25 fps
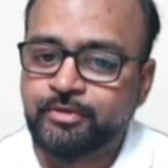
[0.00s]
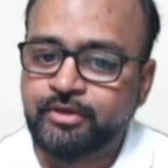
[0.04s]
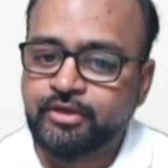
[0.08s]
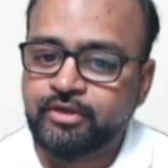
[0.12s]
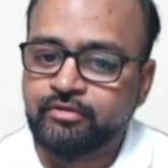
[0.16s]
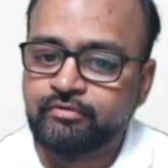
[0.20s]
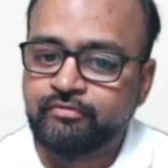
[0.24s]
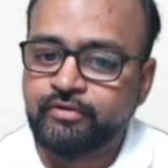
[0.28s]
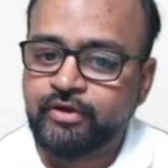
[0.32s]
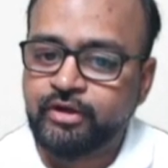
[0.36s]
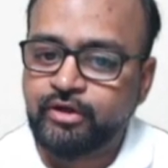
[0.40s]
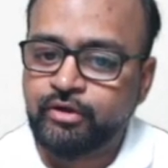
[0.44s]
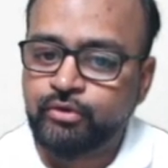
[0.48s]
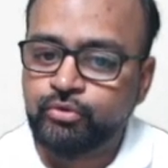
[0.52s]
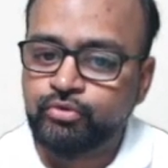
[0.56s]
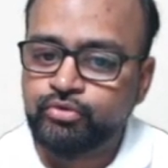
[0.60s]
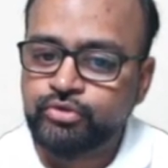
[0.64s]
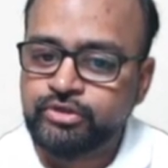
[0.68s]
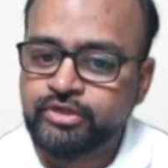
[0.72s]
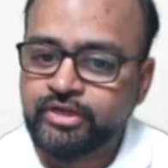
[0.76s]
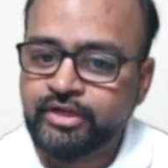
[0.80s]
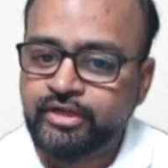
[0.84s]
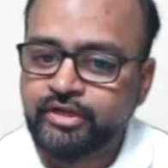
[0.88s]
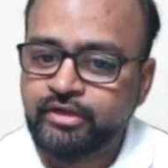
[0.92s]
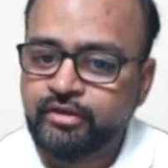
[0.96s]
infarct
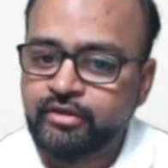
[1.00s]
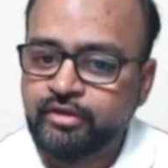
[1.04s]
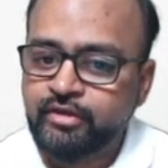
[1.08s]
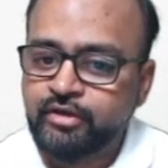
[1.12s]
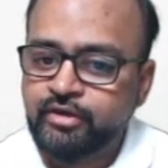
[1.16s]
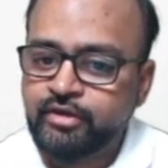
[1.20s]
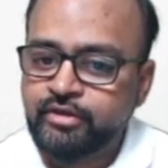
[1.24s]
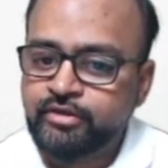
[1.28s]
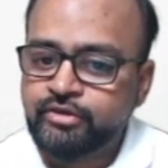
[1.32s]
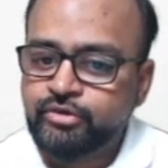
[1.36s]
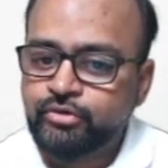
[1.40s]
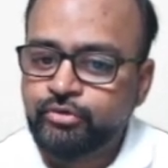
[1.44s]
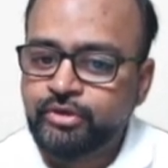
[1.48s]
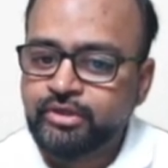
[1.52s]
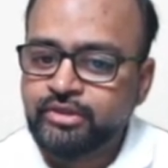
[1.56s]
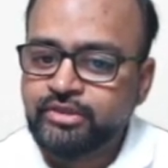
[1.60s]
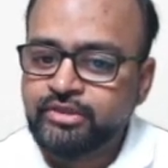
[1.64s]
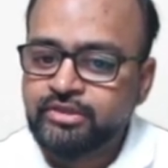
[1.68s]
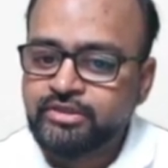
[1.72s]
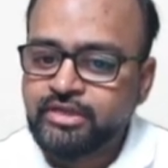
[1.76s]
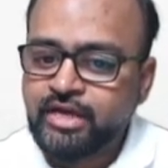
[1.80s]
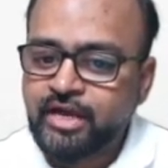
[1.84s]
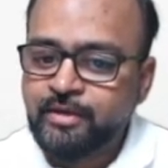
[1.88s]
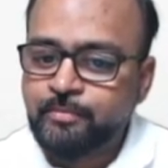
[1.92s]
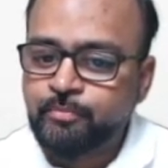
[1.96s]
looks like. Look at
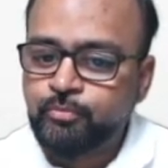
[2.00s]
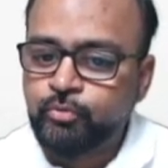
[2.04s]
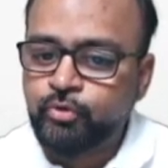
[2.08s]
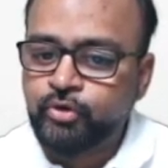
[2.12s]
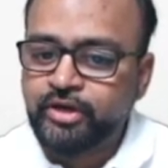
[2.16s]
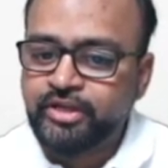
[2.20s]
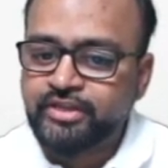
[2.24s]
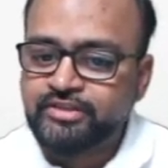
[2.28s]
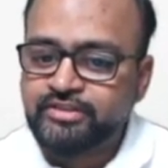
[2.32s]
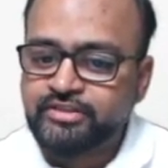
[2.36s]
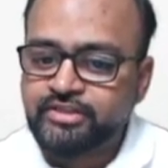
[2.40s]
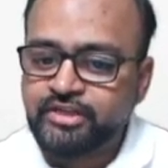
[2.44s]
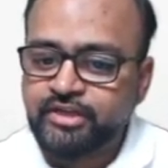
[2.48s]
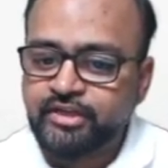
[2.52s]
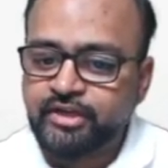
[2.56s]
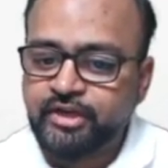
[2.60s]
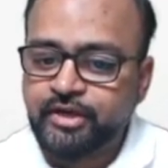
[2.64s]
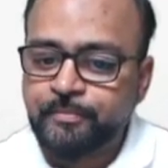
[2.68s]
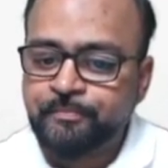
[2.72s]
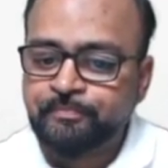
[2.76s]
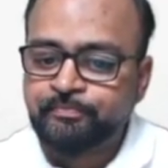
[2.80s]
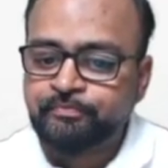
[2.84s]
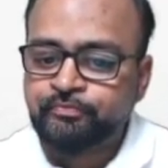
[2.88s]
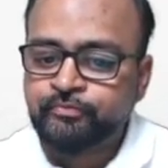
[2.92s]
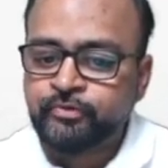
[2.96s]
this hypodense
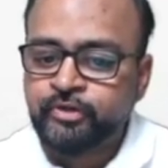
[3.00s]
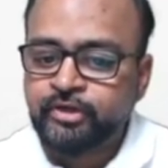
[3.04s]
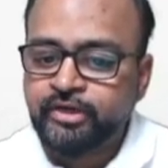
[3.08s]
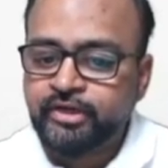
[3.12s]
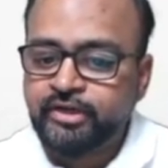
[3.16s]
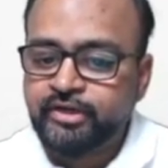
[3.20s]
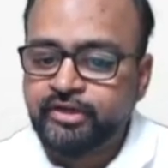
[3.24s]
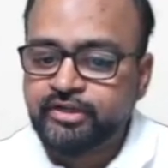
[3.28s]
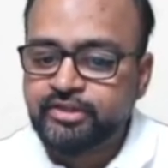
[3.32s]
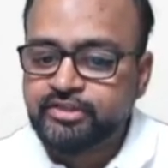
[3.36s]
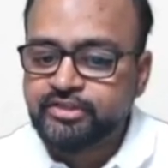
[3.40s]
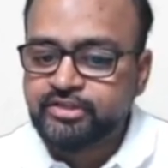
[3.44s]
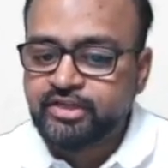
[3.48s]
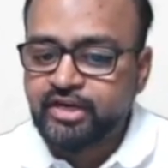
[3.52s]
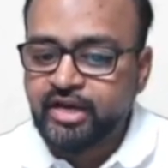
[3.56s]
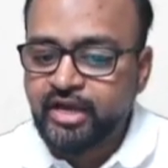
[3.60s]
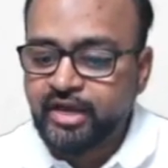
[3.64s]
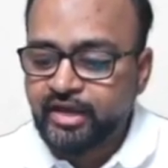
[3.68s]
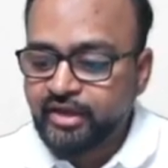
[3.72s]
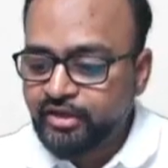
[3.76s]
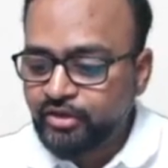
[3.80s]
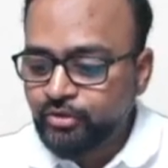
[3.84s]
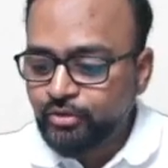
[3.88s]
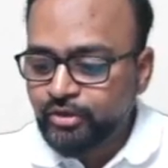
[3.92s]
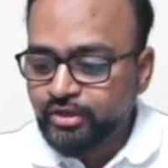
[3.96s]
area. It is
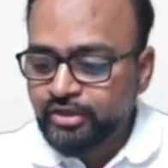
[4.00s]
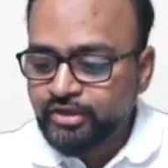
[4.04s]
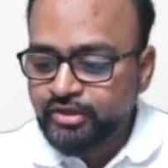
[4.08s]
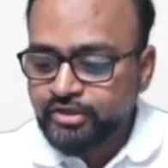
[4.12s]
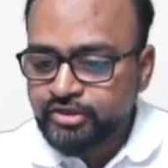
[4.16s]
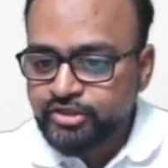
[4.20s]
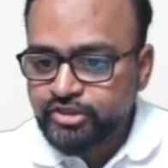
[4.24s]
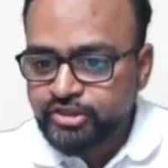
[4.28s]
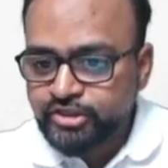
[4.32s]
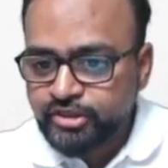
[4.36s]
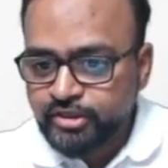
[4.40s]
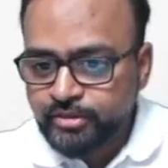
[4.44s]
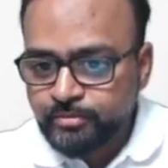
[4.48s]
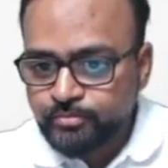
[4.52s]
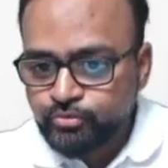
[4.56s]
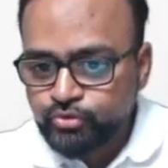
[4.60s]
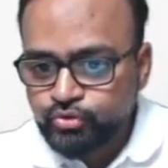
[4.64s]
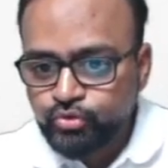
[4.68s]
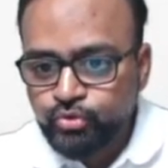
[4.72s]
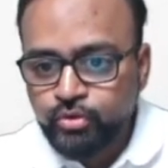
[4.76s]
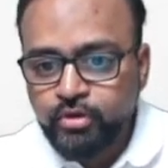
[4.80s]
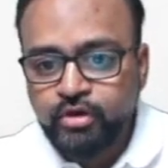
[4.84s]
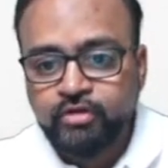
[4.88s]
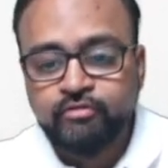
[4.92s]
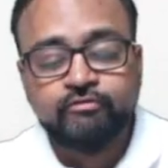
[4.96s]
triangular in shape,
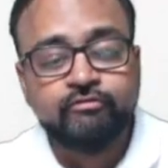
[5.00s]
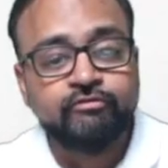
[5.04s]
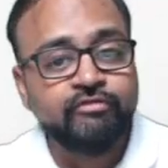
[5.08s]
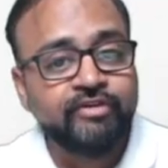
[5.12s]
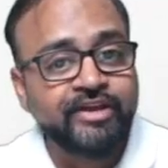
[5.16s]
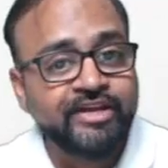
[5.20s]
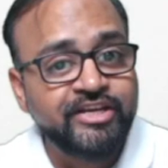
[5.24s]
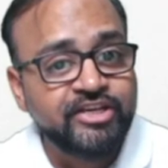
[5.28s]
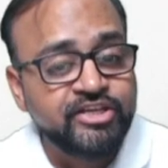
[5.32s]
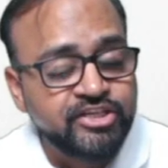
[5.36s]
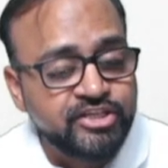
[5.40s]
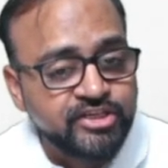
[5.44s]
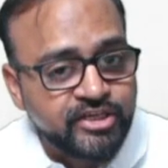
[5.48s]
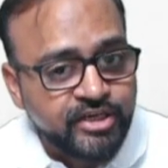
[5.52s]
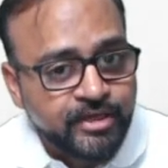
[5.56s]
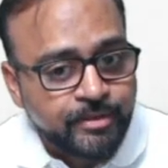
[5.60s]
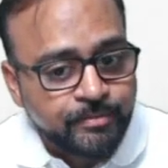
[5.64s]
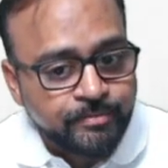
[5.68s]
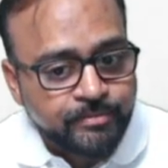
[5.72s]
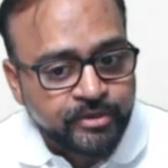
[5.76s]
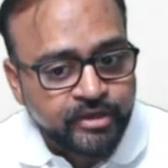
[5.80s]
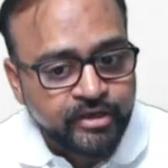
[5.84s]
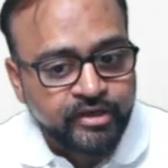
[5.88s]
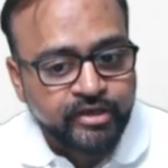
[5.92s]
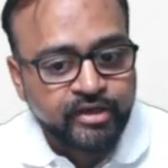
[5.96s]
so a wedge
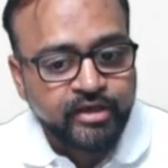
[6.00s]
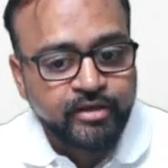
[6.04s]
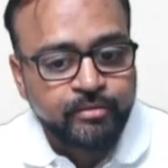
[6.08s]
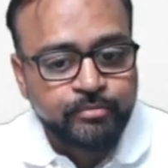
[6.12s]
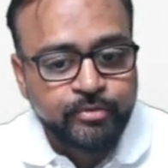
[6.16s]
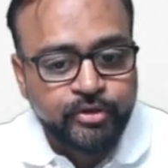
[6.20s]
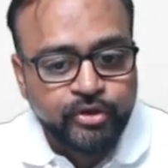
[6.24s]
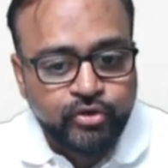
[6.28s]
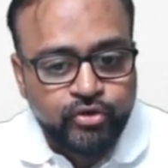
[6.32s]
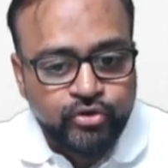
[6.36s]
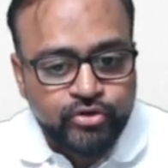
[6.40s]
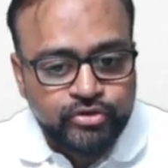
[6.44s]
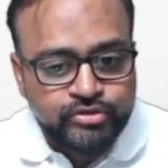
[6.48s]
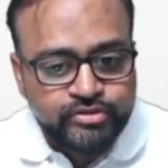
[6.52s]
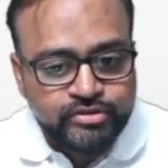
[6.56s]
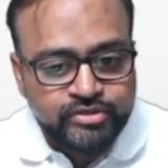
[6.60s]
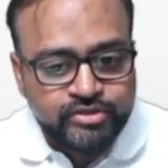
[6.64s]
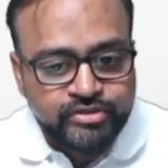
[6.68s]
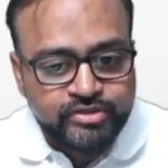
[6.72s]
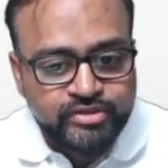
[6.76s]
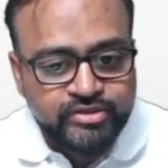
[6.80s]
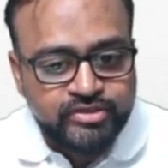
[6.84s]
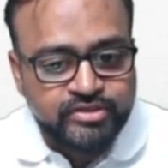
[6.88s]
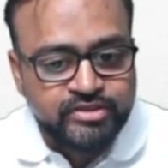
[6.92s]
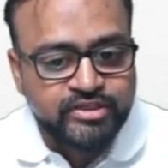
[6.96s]
shaped area, because
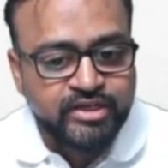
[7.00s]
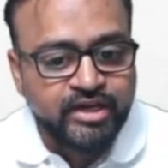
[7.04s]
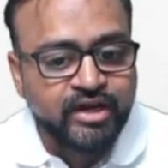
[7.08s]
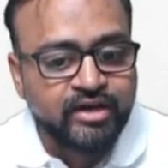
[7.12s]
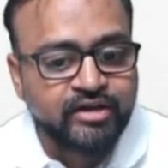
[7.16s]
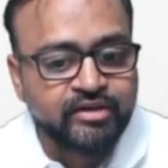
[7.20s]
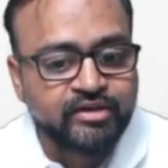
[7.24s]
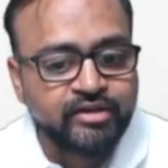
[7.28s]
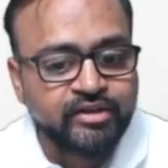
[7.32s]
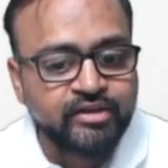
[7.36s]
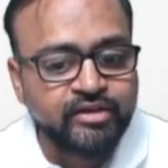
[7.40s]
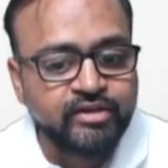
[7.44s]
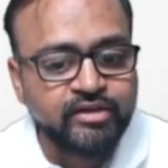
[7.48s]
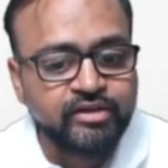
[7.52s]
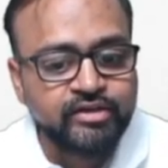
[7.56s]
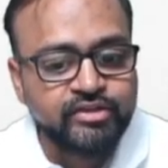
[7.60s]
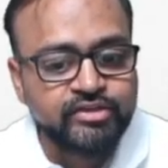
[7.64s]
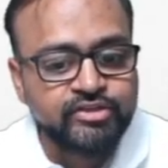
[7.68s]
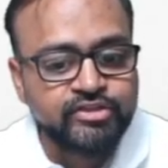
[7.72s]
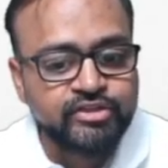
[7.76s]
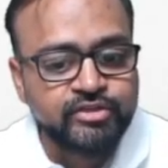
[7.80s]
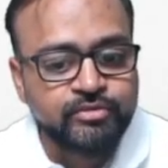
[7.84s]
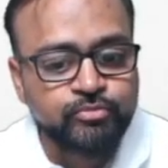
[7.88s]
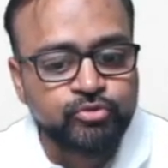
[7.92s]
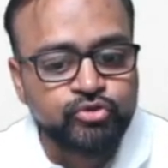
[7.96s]
this is the arterial
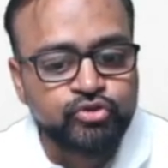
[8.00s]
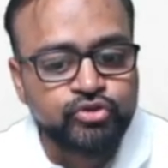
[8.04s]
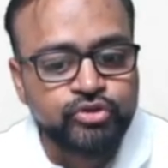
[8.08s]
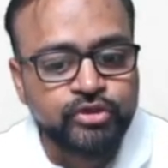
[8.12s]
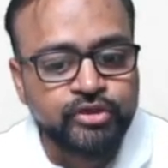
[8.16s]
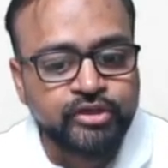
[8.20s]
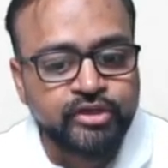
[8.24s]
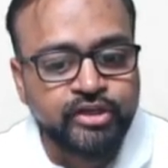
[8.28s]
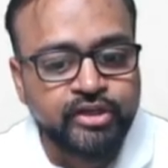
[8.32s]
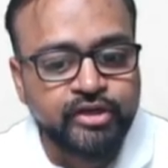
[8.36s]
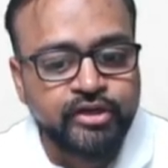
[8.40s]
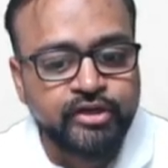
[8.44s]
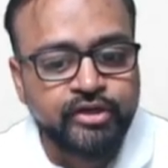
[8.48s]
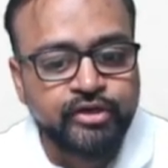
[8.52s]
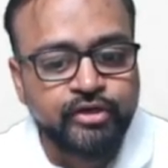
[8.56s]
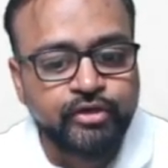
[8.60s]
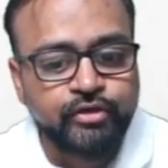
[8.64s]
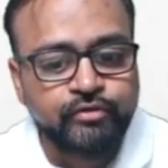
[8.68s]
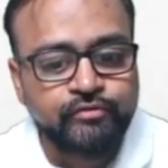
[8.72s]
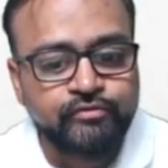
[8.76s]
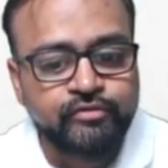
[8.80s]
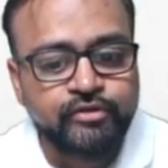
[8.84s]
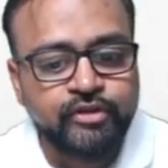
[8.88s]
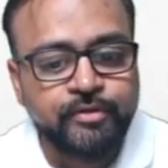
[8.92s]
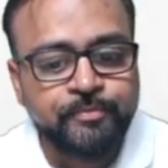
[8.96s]
distribution territory
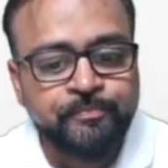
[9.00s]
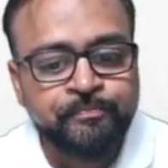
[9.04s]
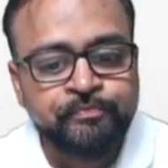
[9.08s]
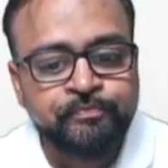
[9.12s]
of the